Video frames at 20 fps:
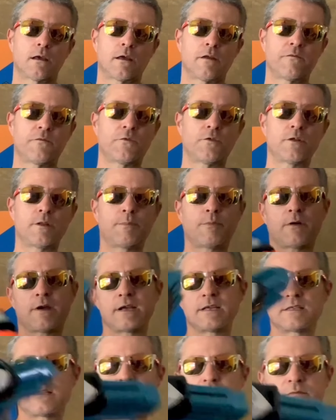And for the
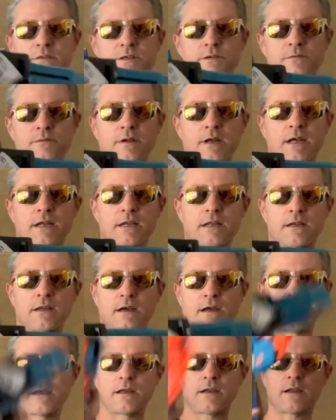price of
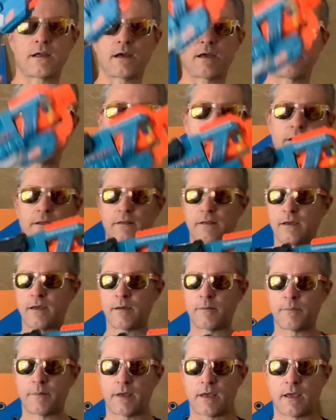$2.99, I picked
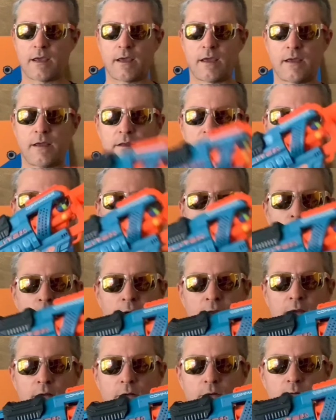up a
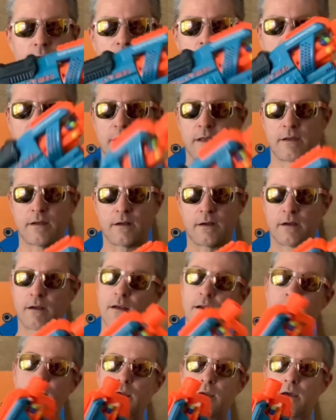2.0 Commander.
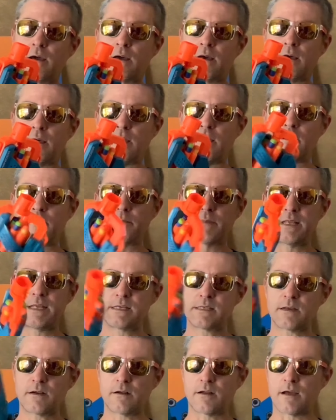Um,
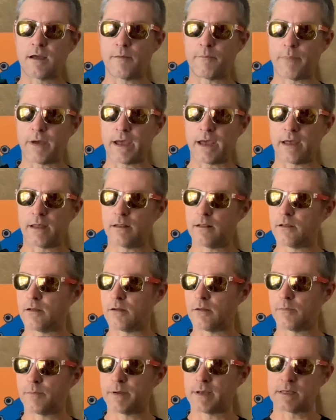these are not bad
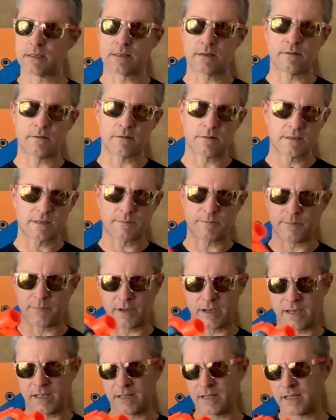little pistols,
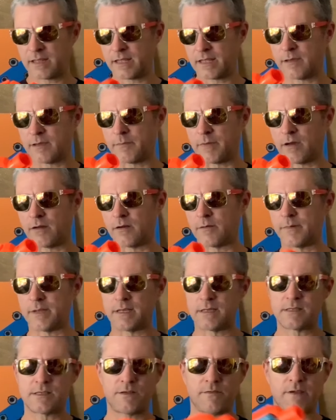but the about them
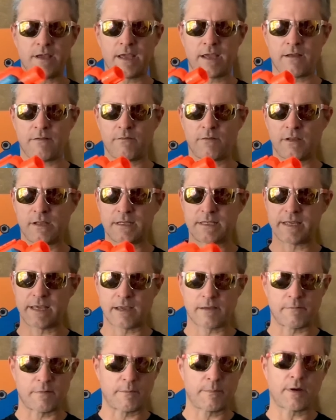is you can't really
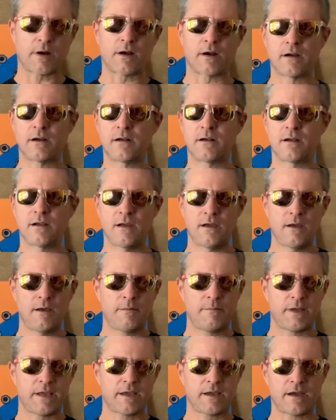take them apart
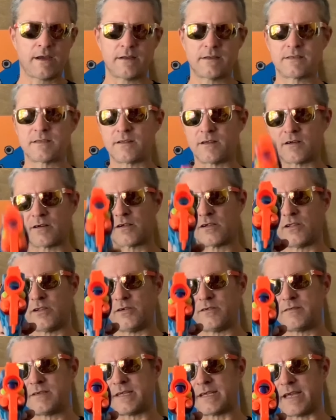because they're
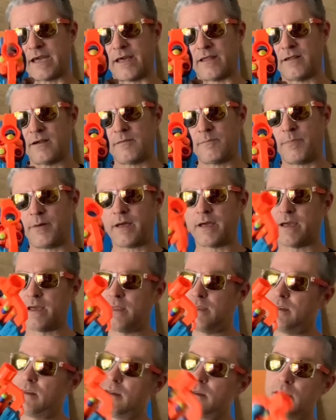glued together,
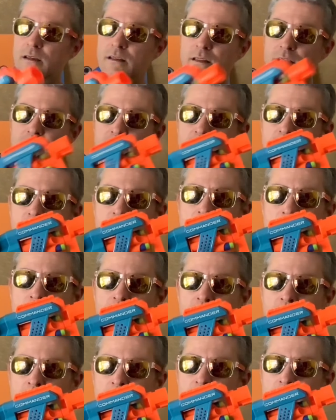but they do
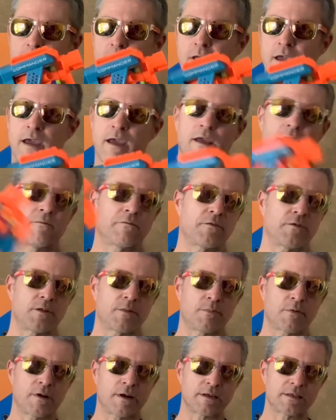operate okay, and for
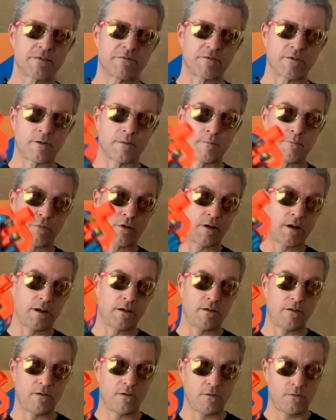the price of them,
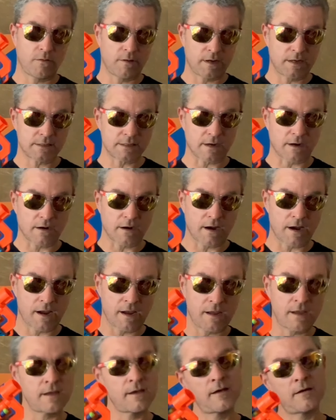brand new is all
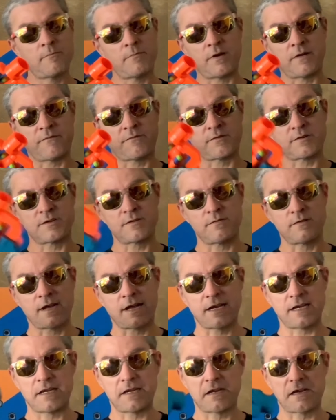right, but for
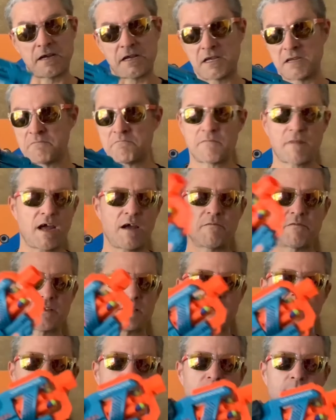$2.99, I
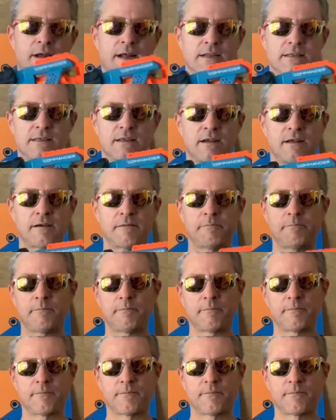wasn't gonna pass it up.